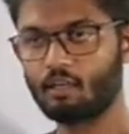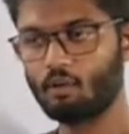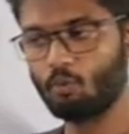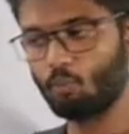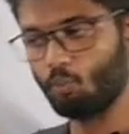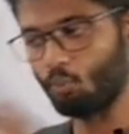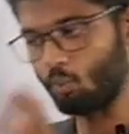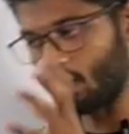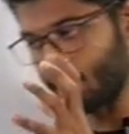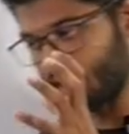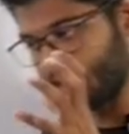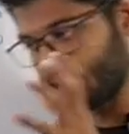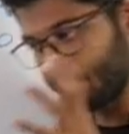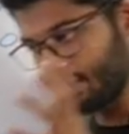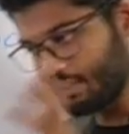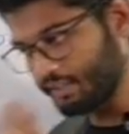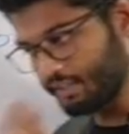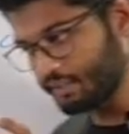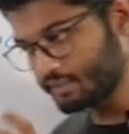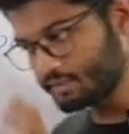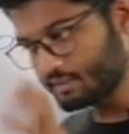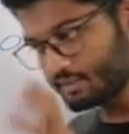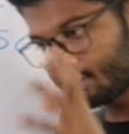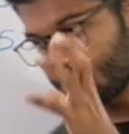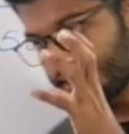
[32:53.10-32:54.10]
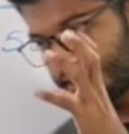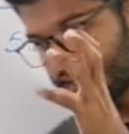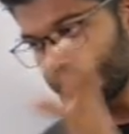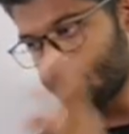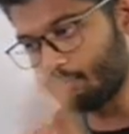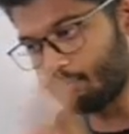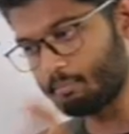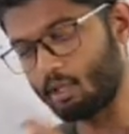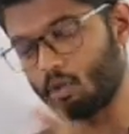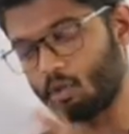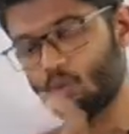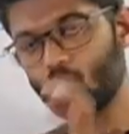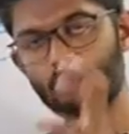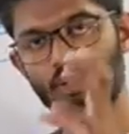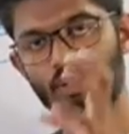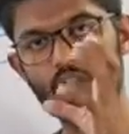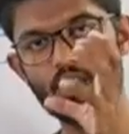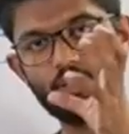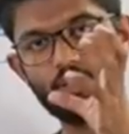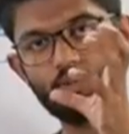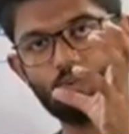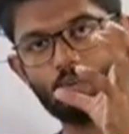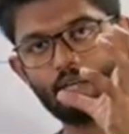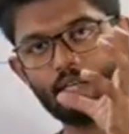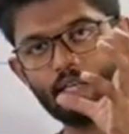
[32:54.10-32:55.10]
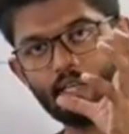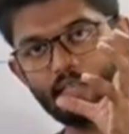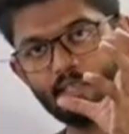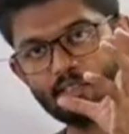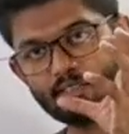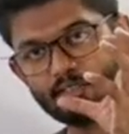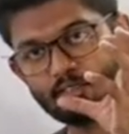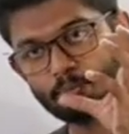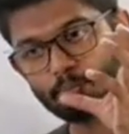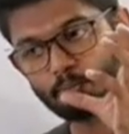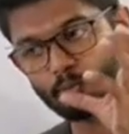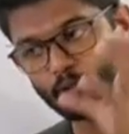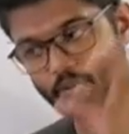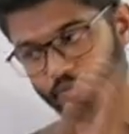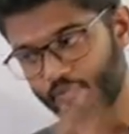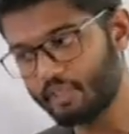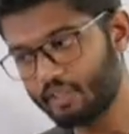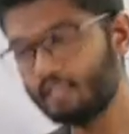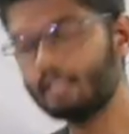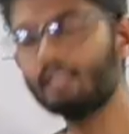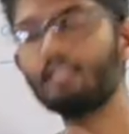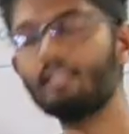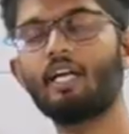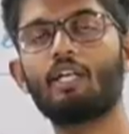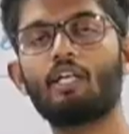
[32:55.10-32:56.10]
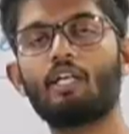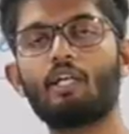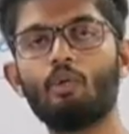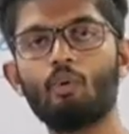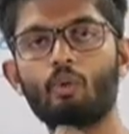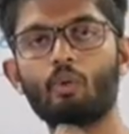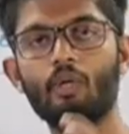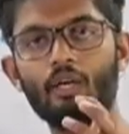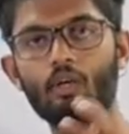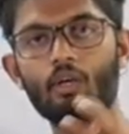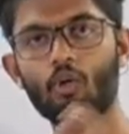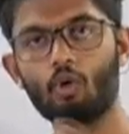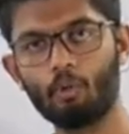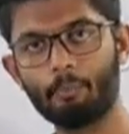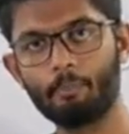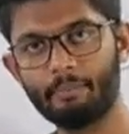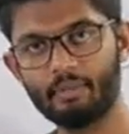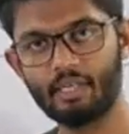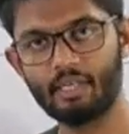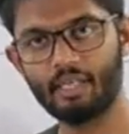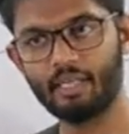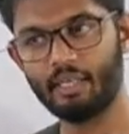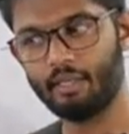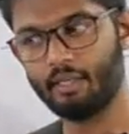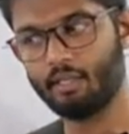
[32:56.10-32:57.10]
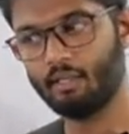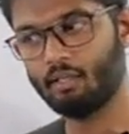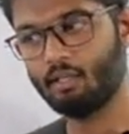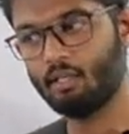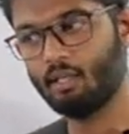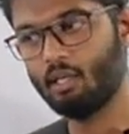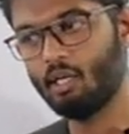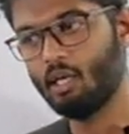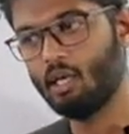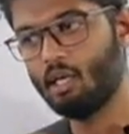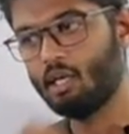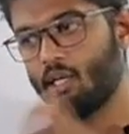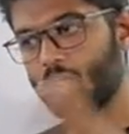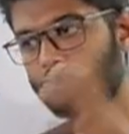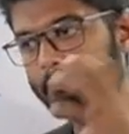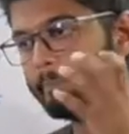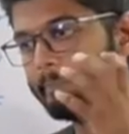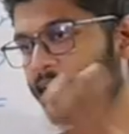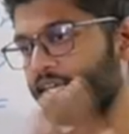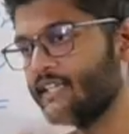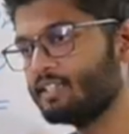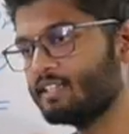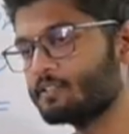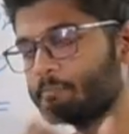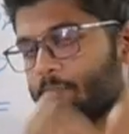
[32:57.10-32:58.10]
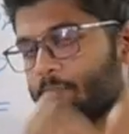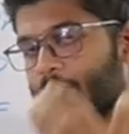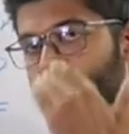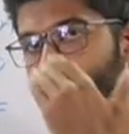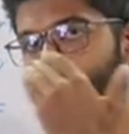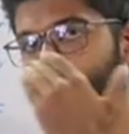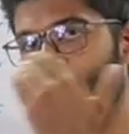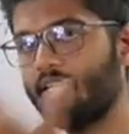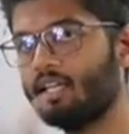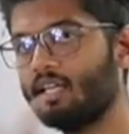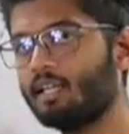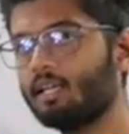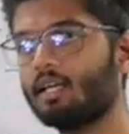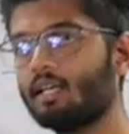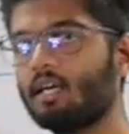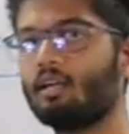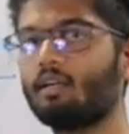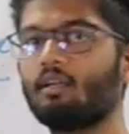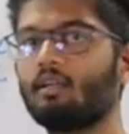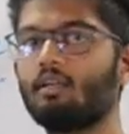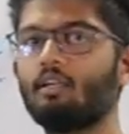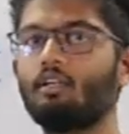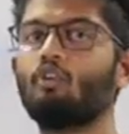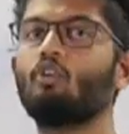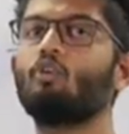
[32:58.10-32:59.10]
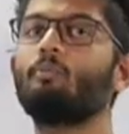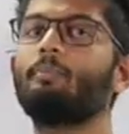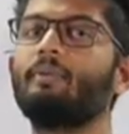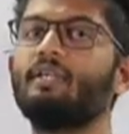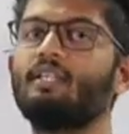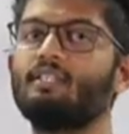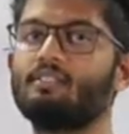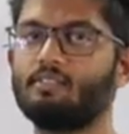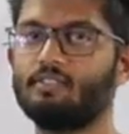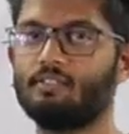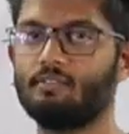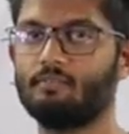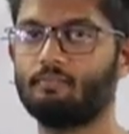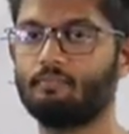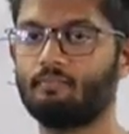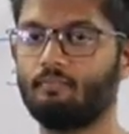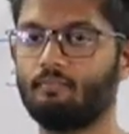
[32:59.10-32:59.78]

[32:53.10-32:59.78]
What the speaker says: what is the amount, what is the profit that you can obtain by spending 100 rupees.